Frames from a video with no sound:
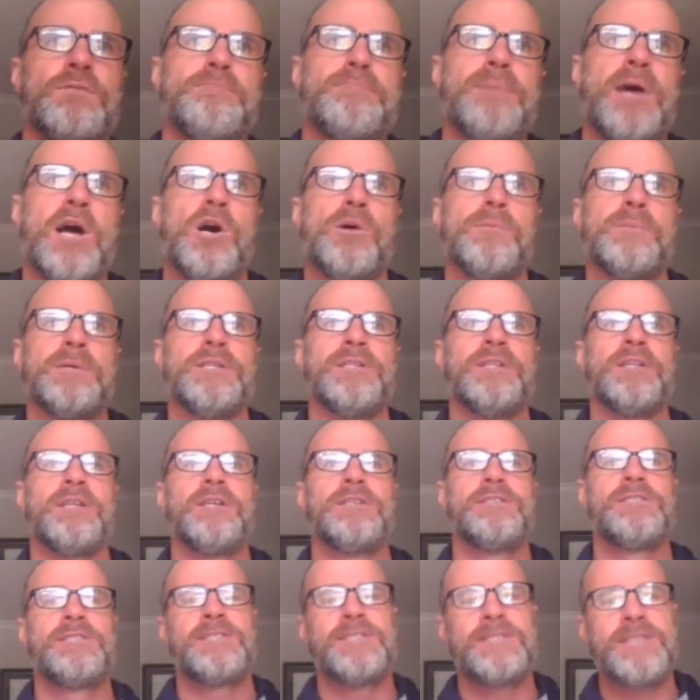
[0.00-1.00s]
from Melbourne,
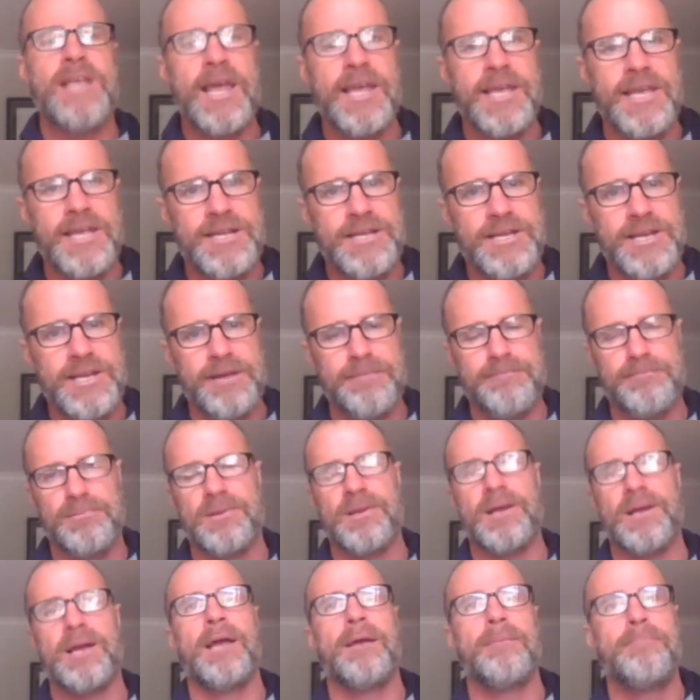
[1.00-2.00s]
second-year
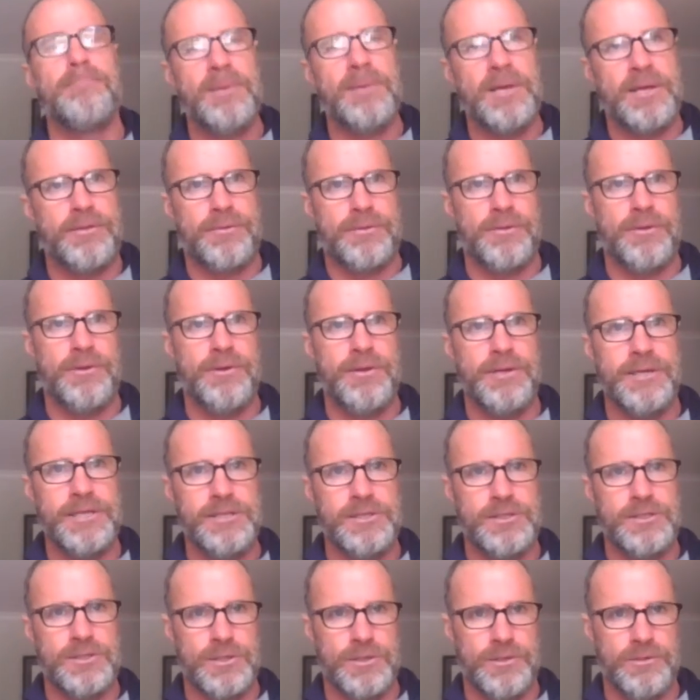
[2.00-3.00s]
player, pick
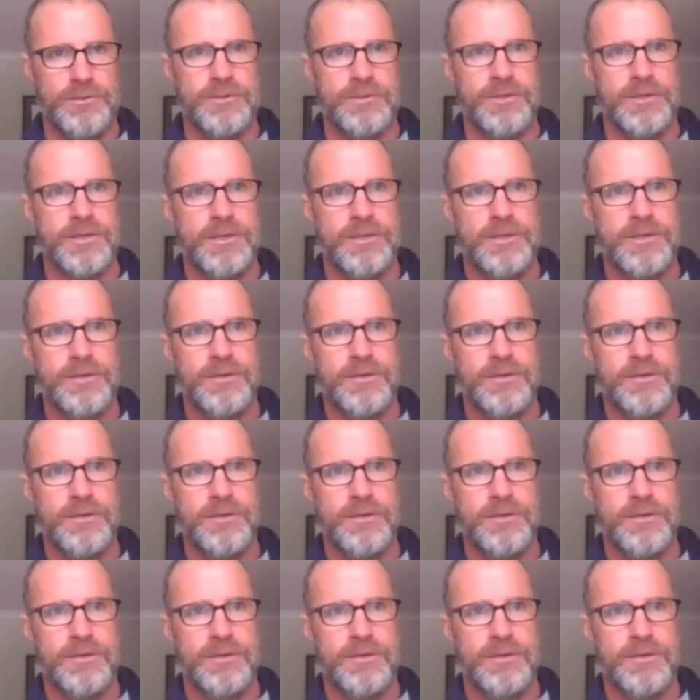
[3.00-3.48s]
32,